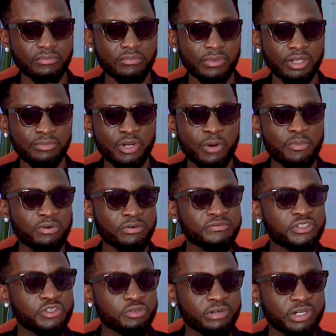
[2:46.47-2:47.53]
number of
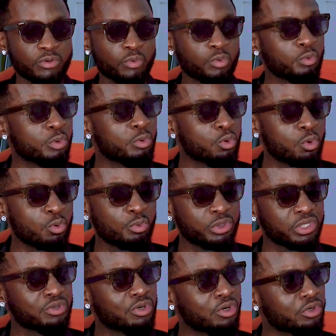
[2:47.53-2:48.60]
jury who we
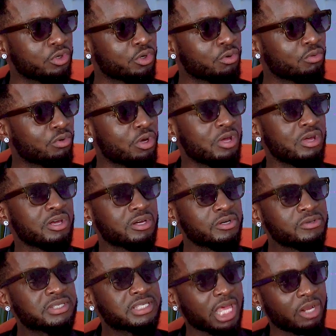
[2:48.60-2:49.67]
do not know, who
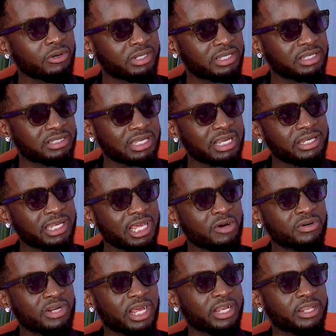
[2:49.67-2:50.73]
sat down
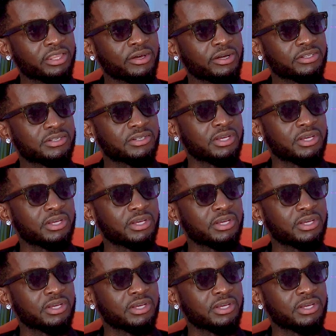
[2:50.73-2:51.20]
and thought,